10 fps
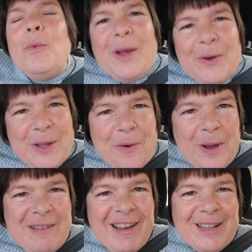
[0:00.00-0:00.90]
We're on our
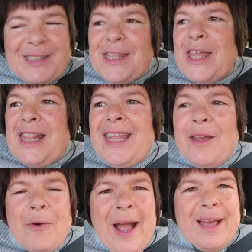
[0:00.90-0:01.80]
way round to the
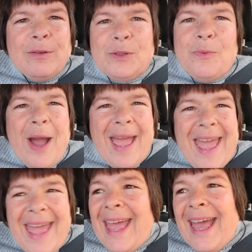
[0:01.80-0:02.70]
little house
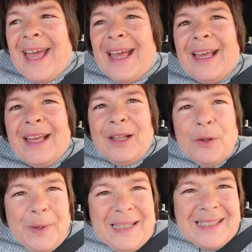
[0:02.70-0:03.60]
where
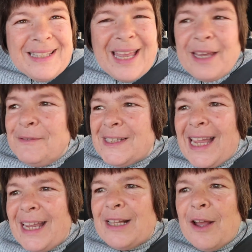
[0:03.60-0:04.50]
Louise and Dave
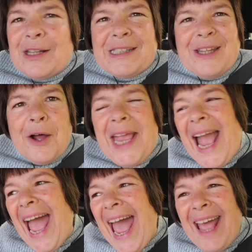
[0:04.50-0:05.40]
stayed last night,
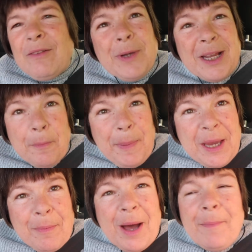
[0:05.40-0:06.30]
and we're going to
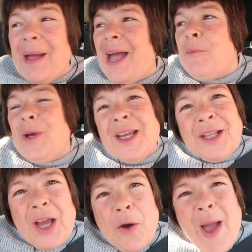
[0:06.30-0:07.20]
pick them up and we're
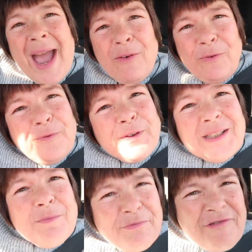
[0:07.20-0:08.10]
going to go out for
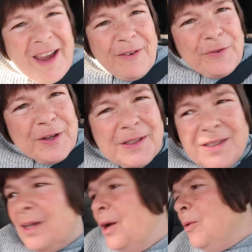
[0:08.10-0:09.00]
some breakfast.